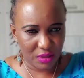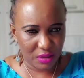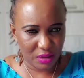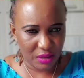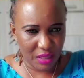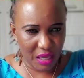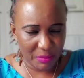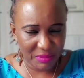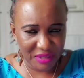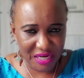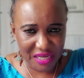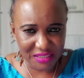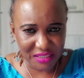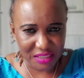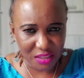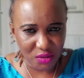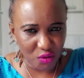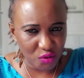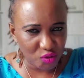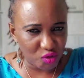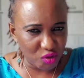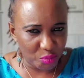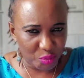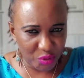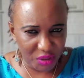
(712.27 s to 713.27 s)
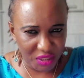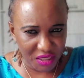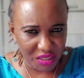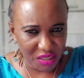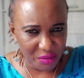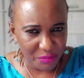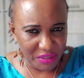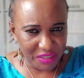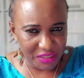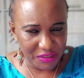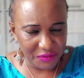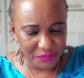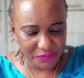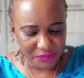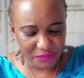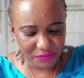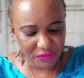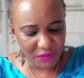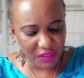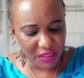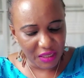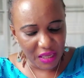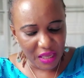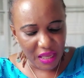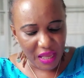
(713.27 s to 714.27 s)
I'm not saying don't support anybody.
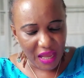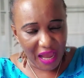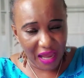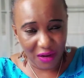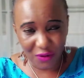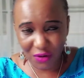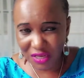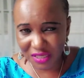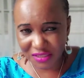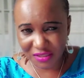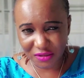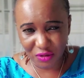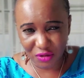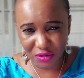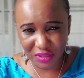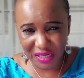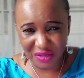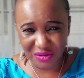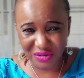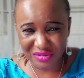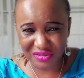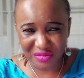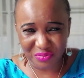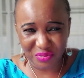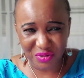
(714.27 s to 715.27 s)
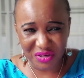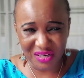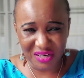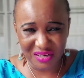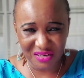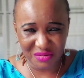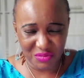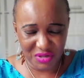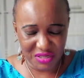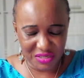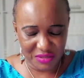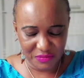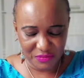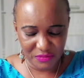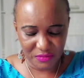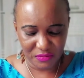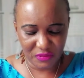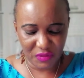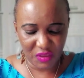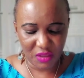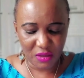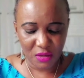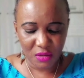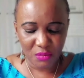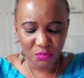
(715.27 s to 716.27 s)
I know they say don't not support anybody,
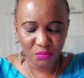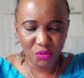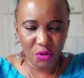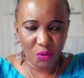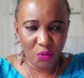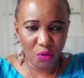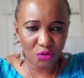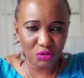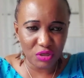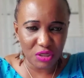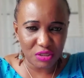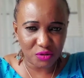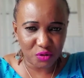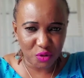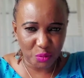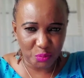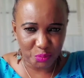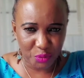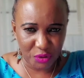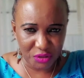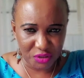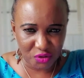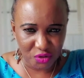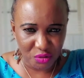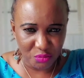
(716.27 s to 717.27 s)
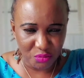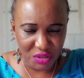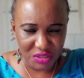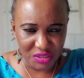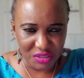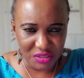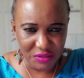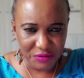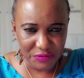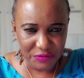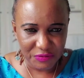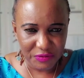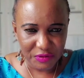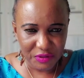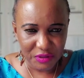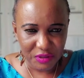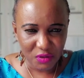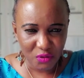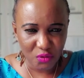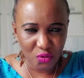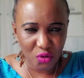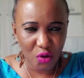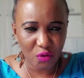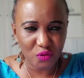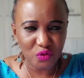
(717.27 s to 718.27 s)
but when they support somebody,
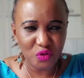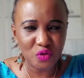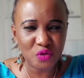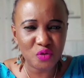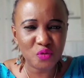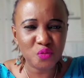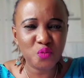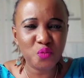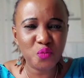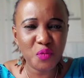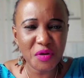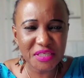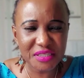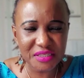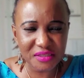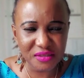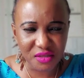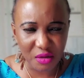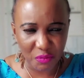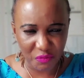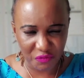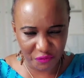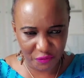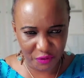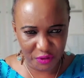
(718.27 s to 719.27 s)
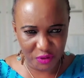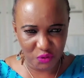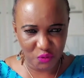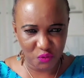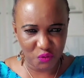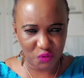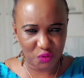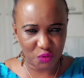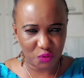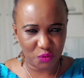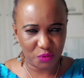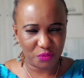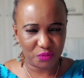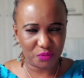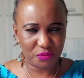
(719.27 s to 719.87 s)
Lord use wisdom for do so.